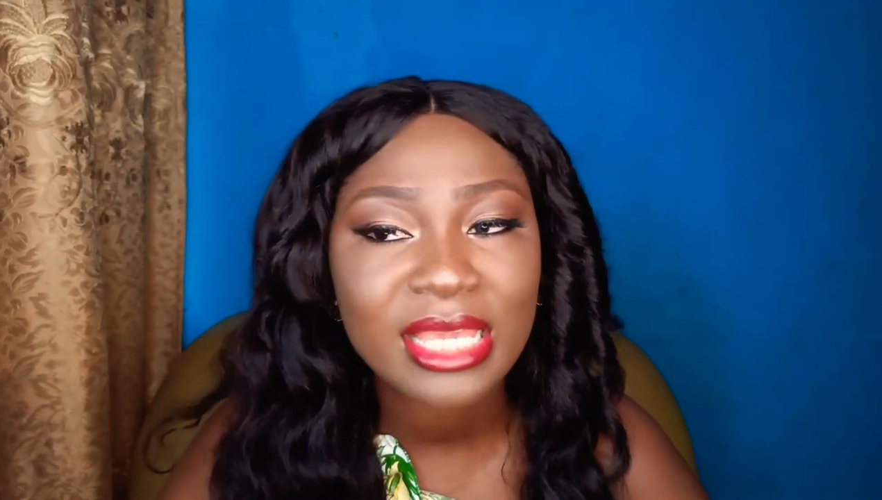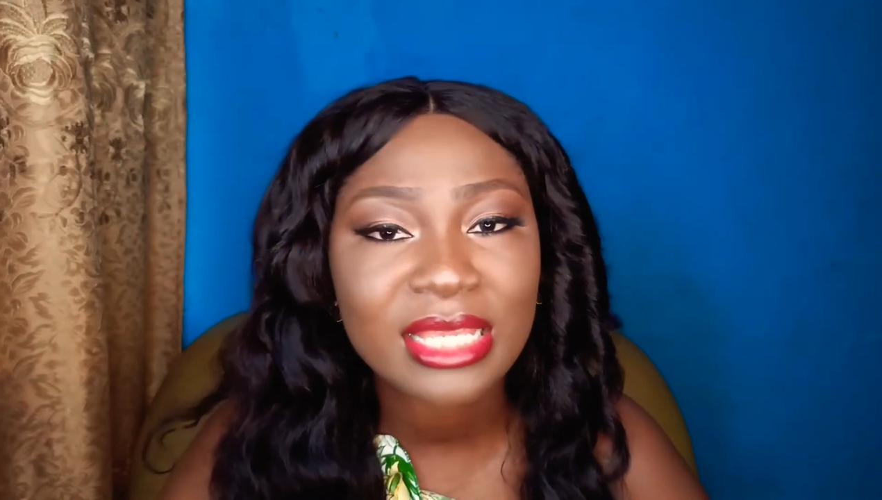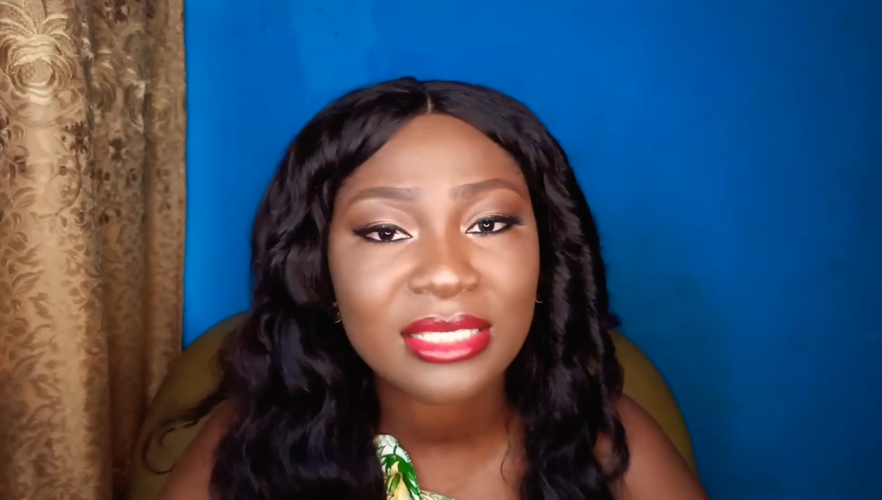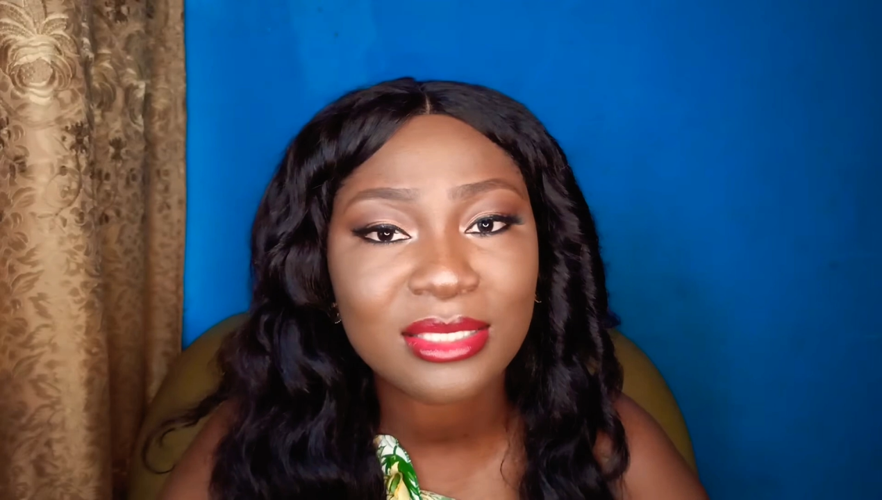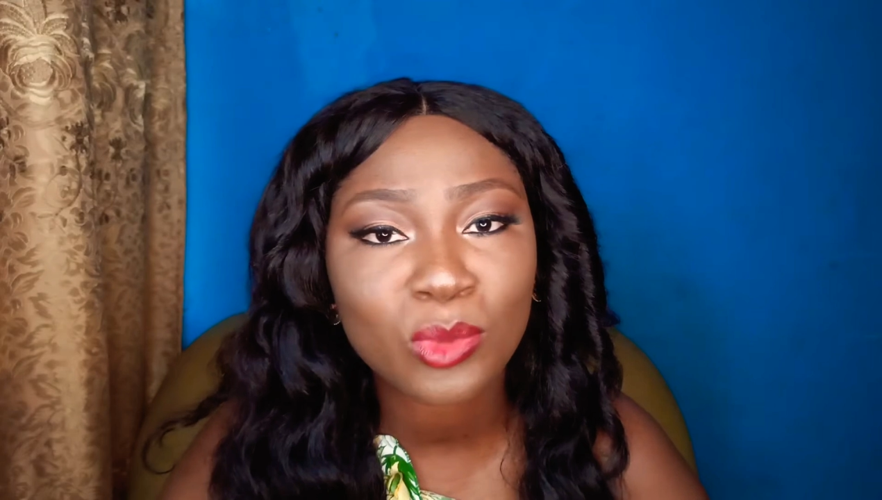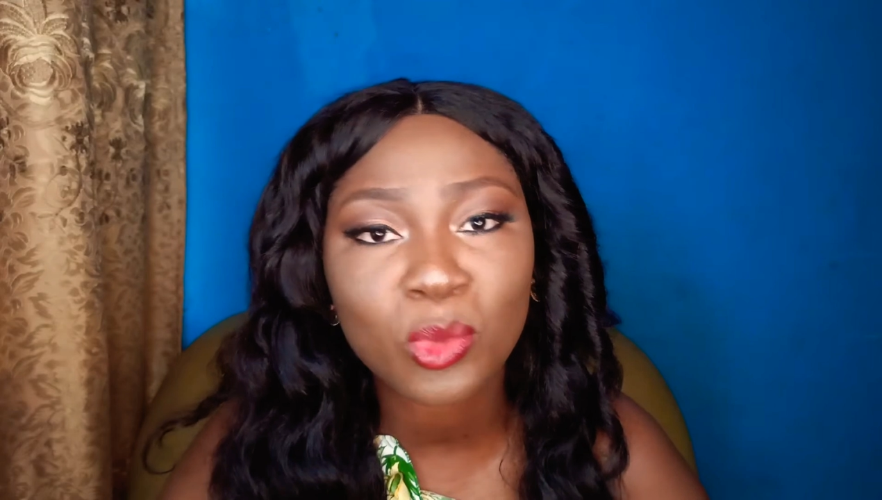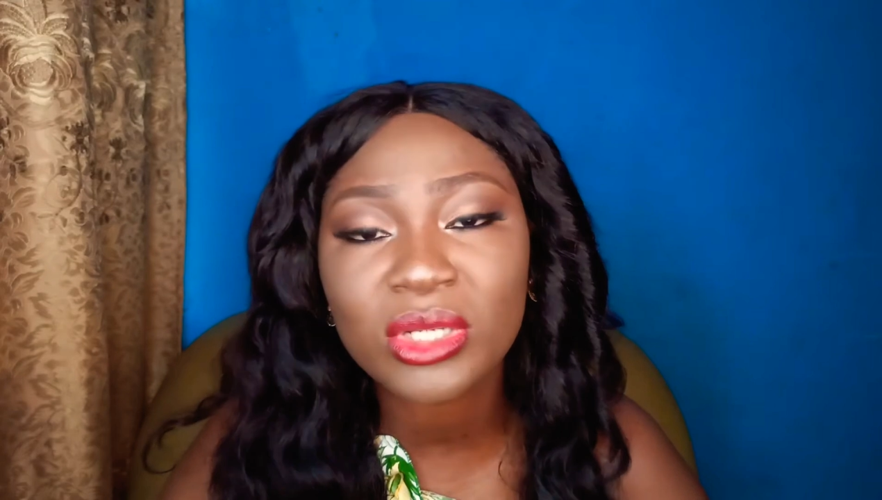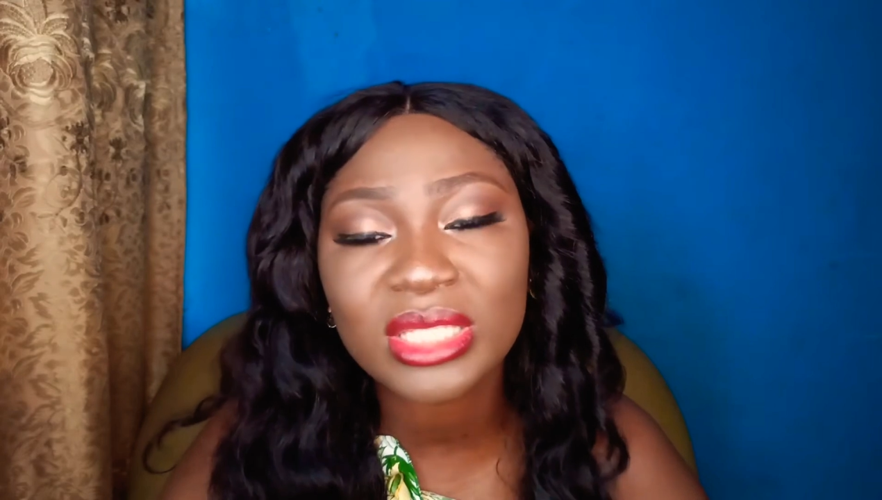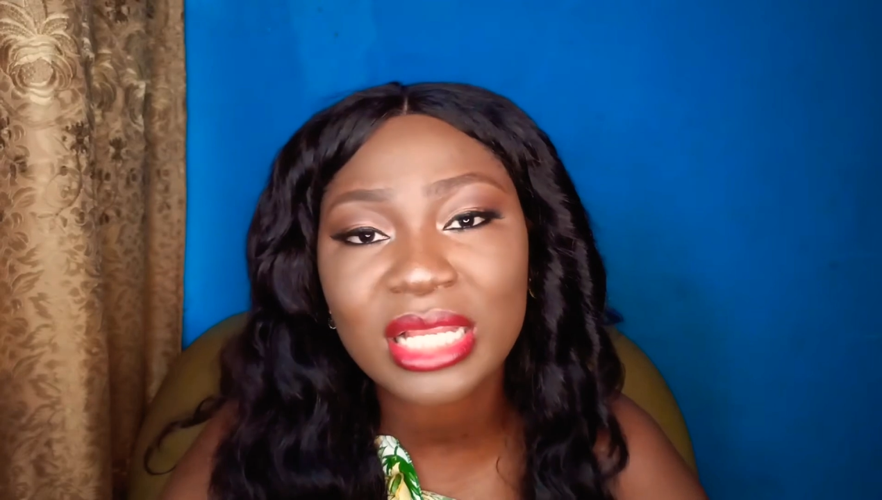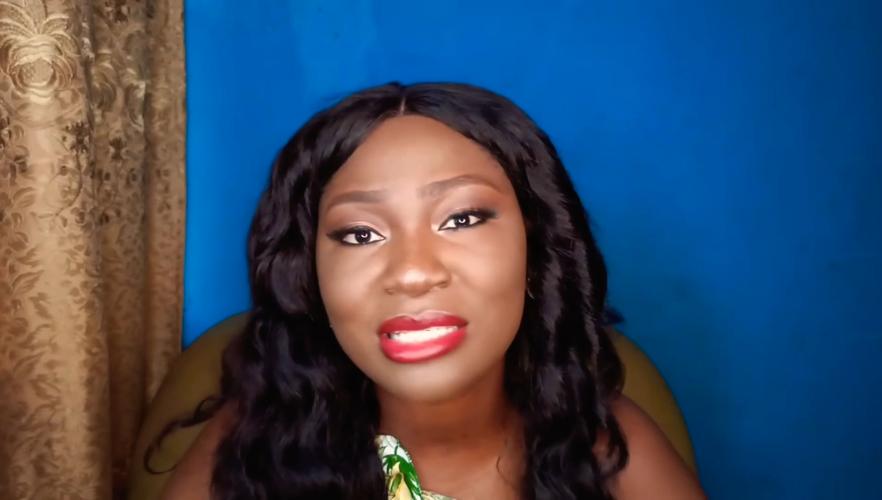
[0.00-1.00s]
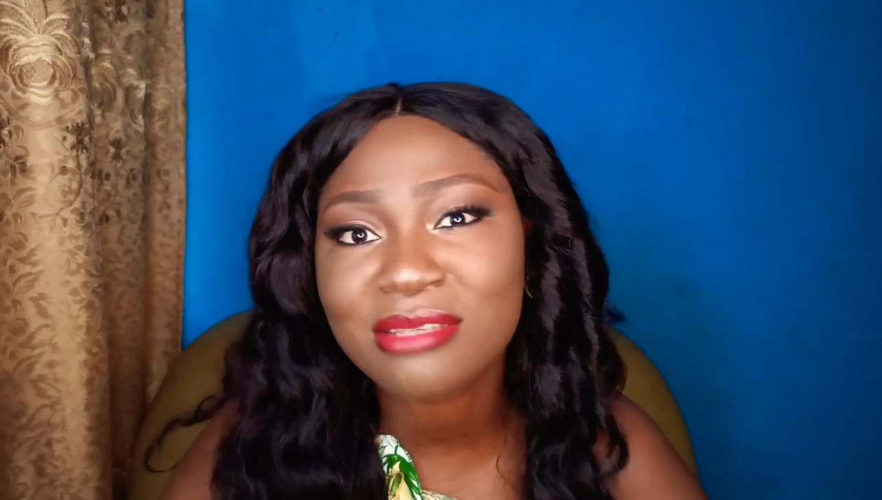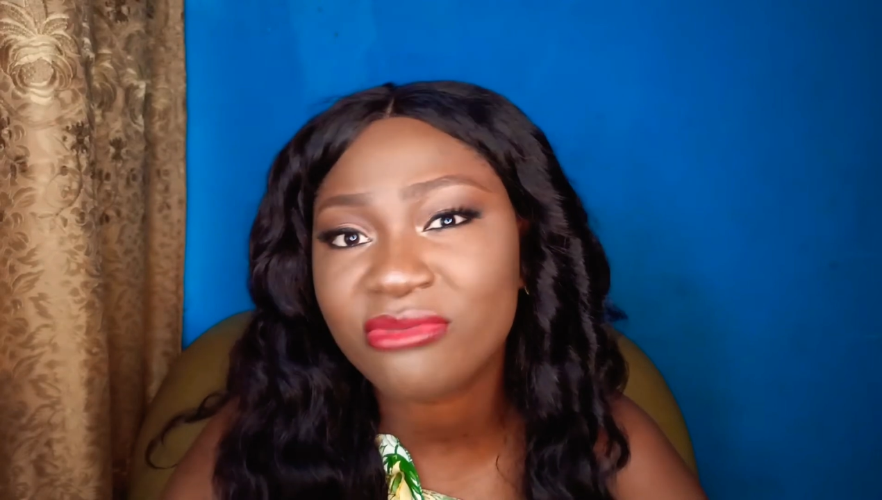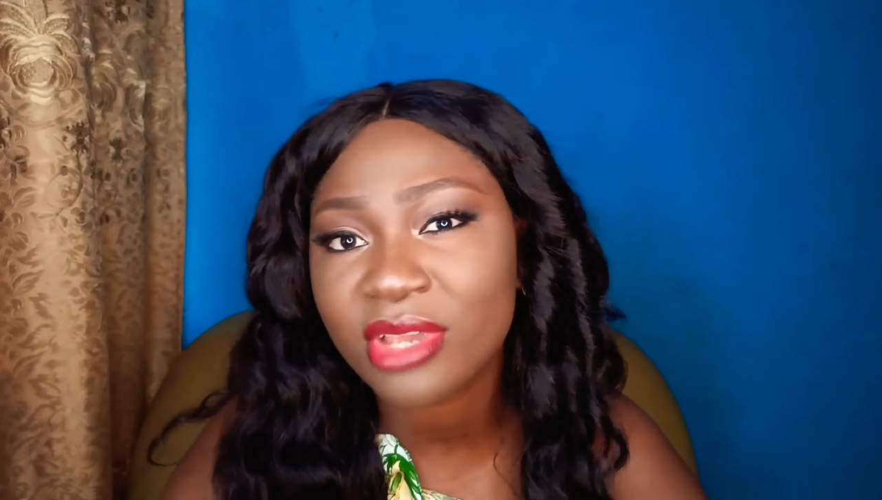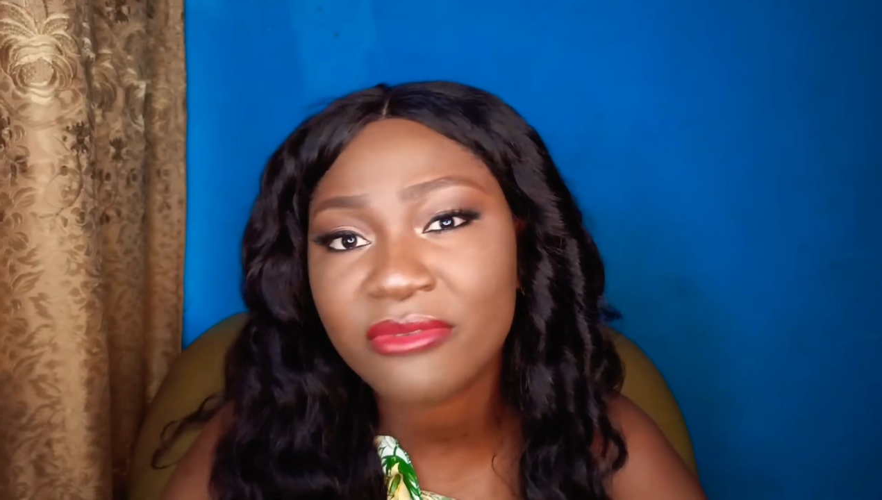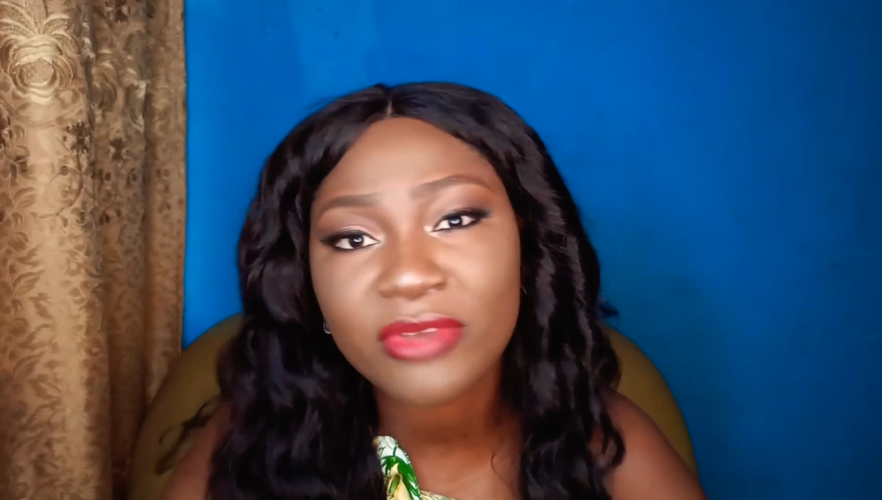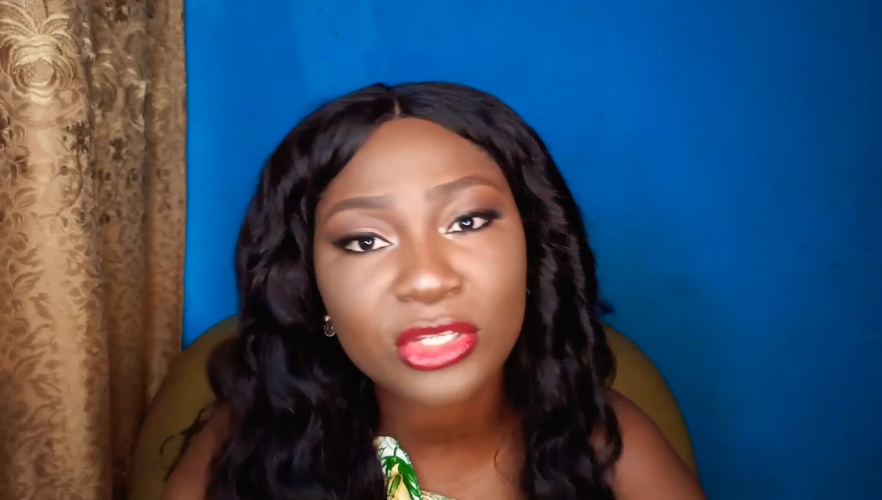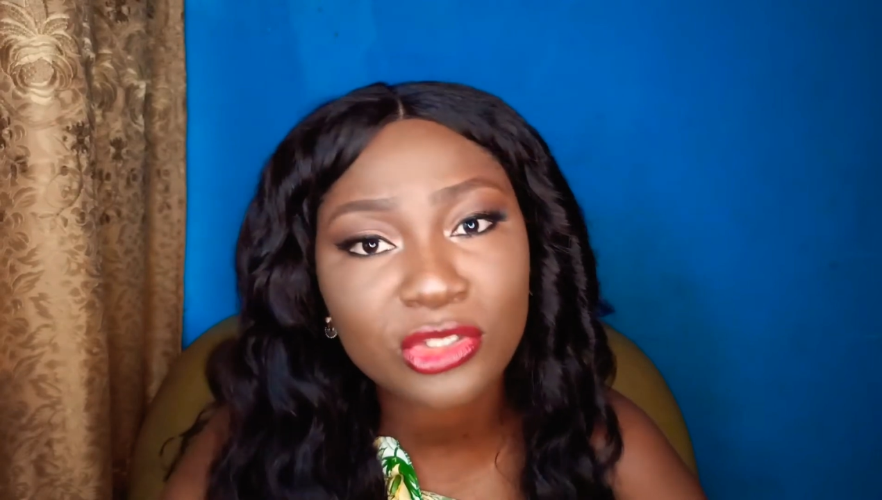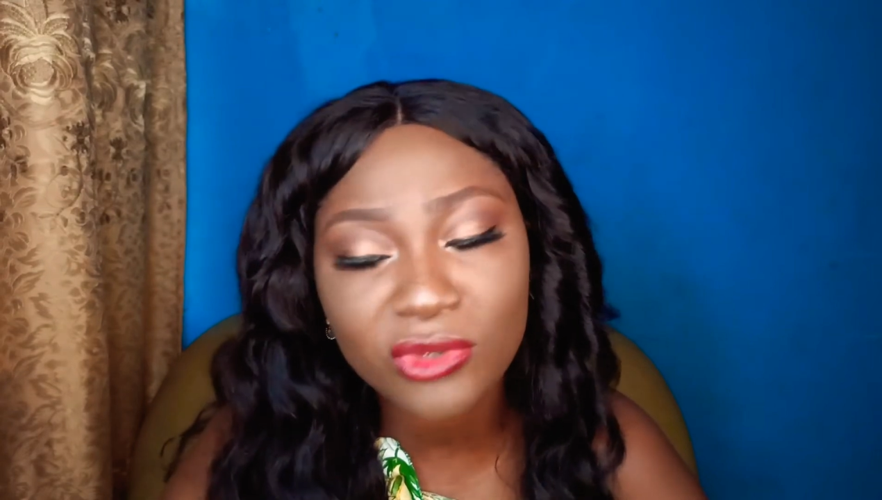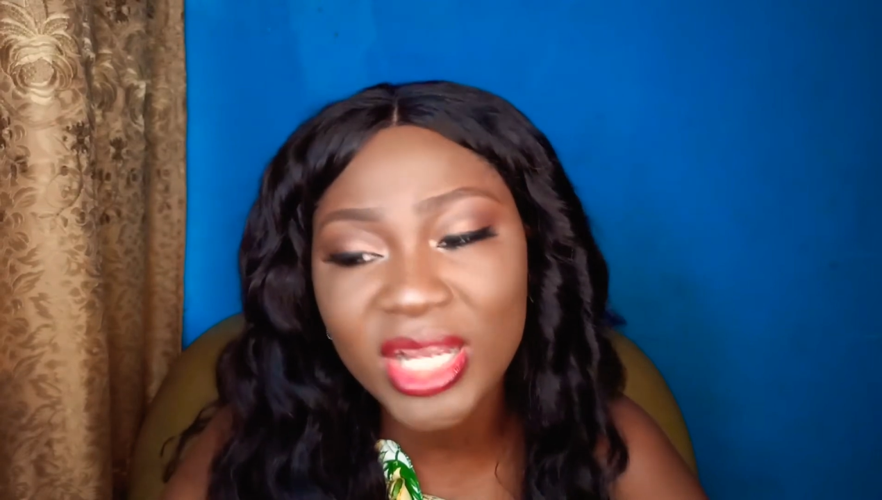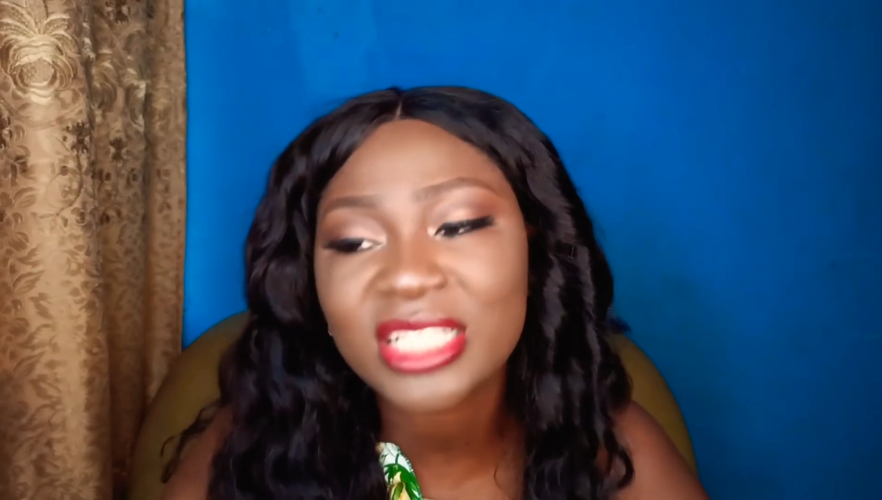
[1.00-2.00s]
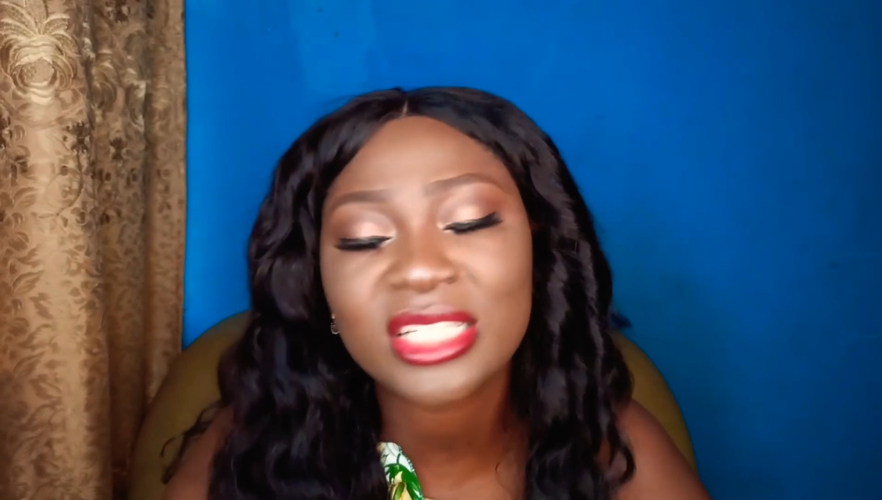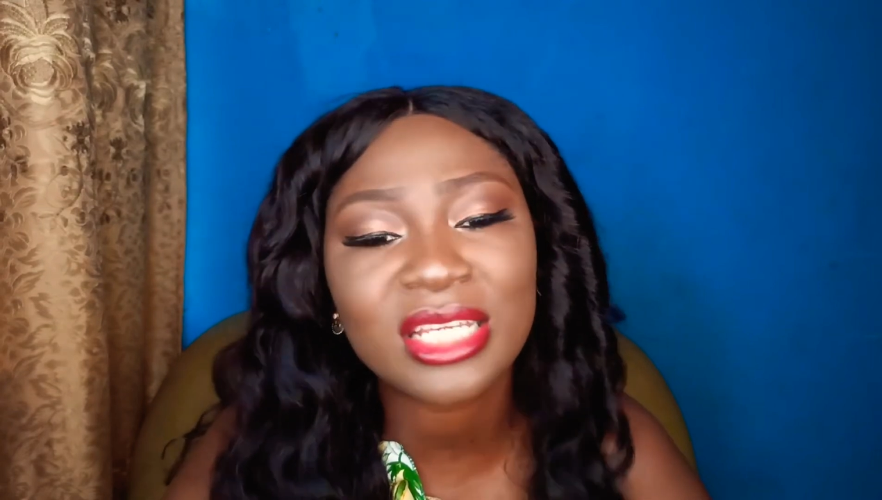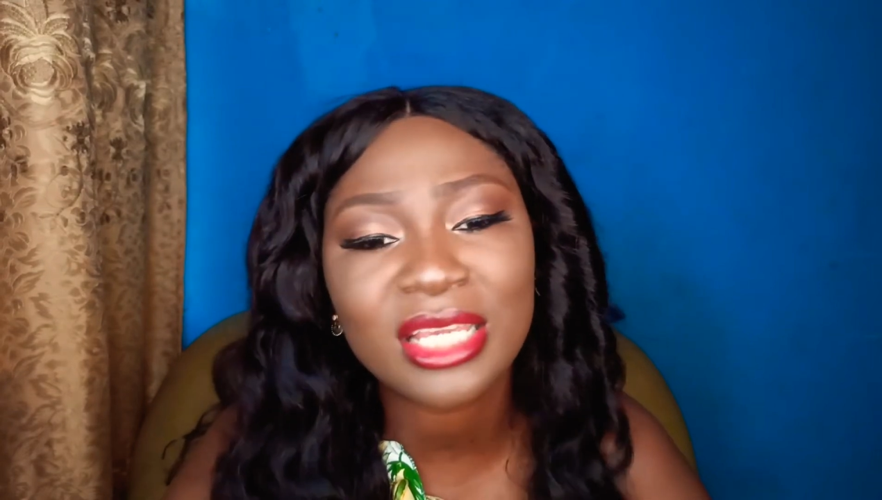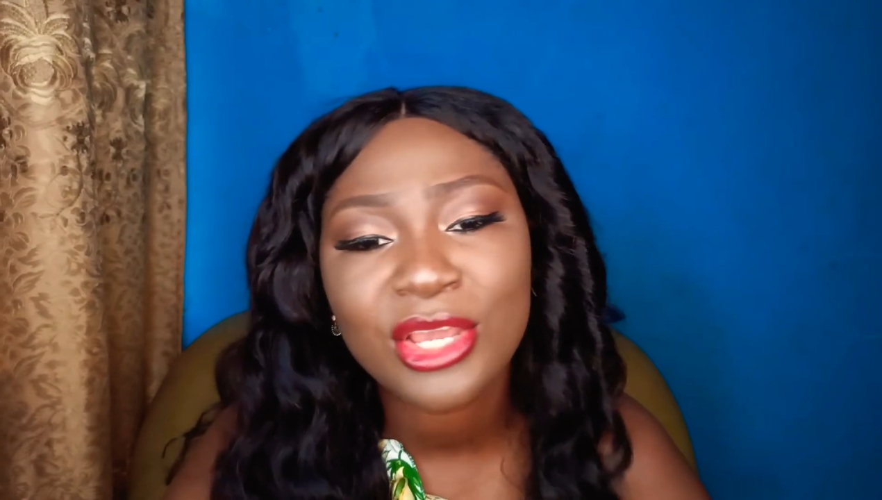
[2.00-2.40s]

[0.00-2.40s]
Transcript: is one that is very, very tragic.